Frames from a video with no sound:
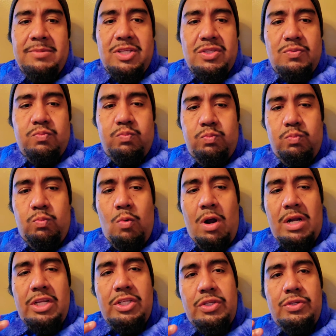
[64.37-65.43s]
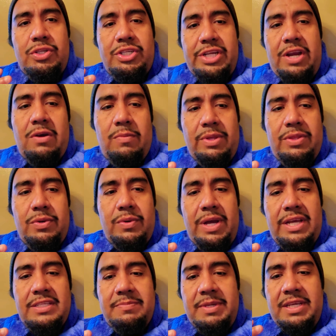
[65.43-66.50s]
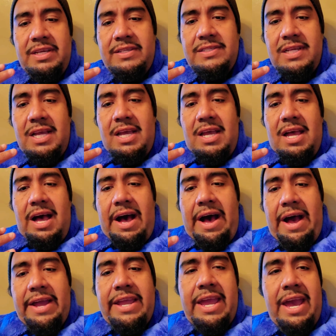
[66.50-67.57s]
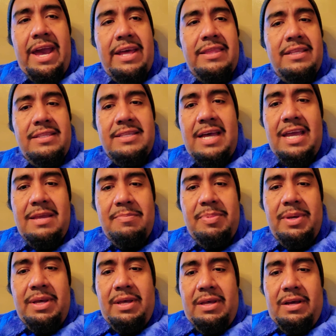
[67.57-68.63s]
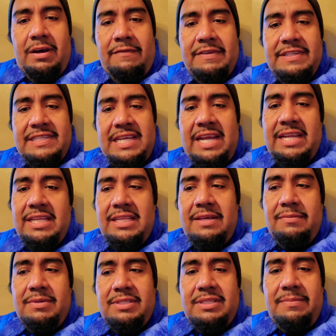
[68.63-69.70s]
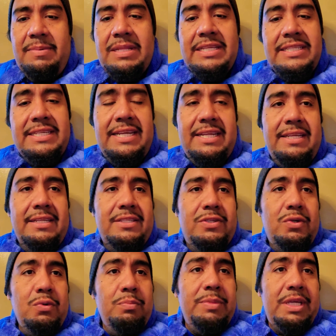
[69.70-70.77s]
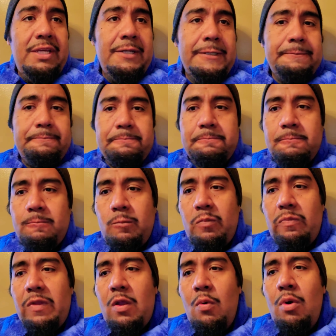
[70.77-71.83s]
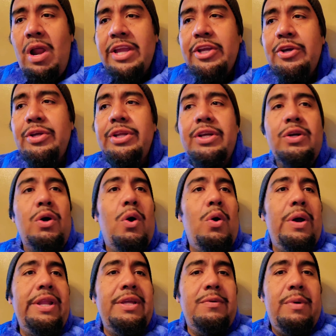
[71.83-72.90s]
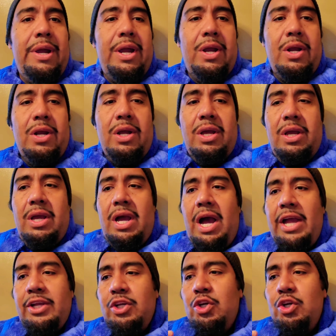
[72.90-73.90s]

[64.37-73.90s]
just wanting to share with you guys because I had the type of anxiety that was debilitating to me where I couldn't go anywhere. I